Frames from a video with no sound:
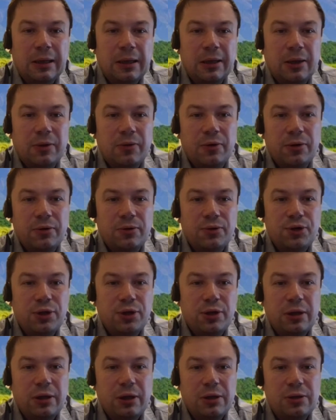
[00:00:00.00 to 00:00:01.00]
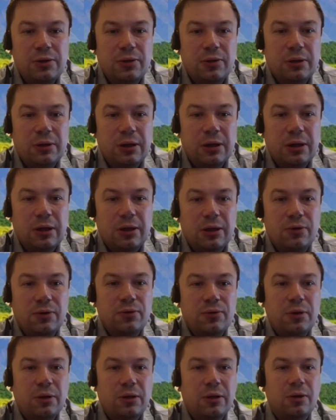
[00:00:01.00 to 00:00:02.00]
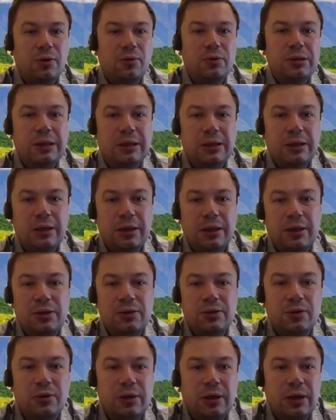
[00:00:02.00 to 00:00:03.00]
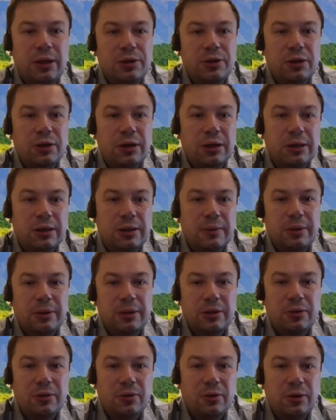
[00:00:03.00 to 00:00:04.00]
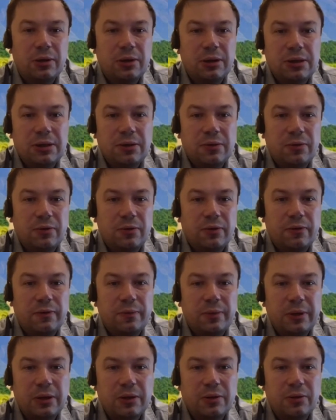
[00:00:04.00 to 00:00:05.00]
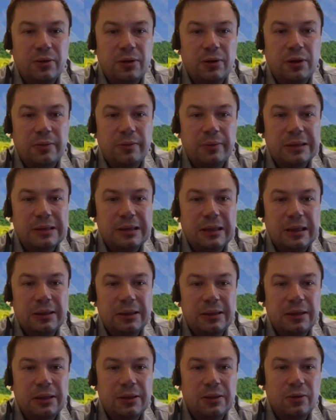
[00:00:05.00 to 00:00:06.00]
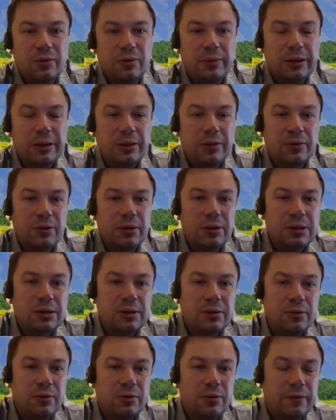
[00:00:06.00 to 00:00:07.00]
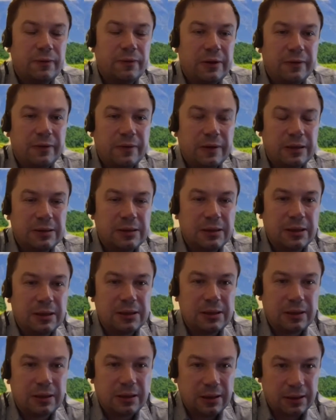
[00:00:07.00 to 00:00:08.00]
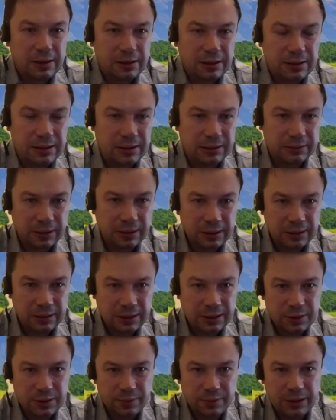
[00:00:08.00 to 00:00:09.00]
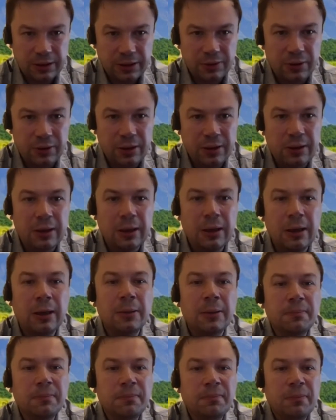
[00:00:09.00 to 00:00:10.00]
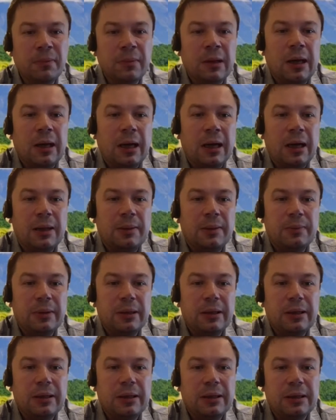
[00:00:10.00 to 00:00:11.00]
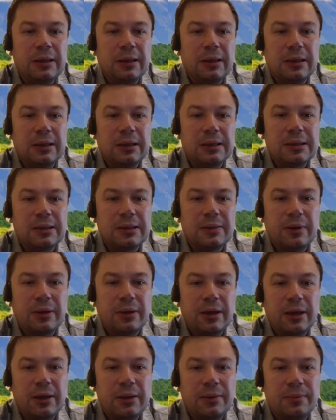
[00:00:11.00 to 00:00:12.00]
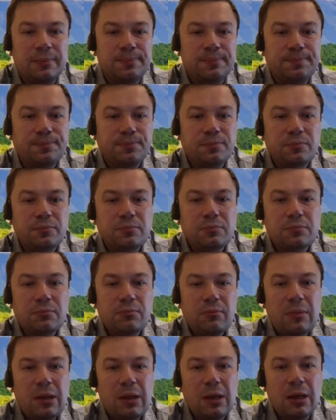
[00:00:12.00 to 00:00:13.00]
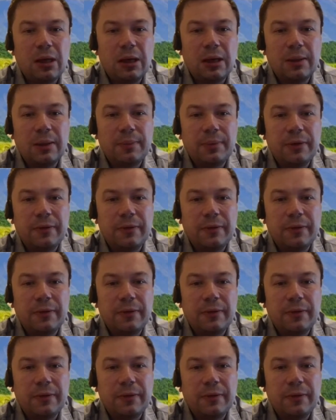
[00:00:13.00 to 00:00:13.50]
people really are not grateful about databases working well because that's just our job. So what routine I'm talking about? Server monitoring first.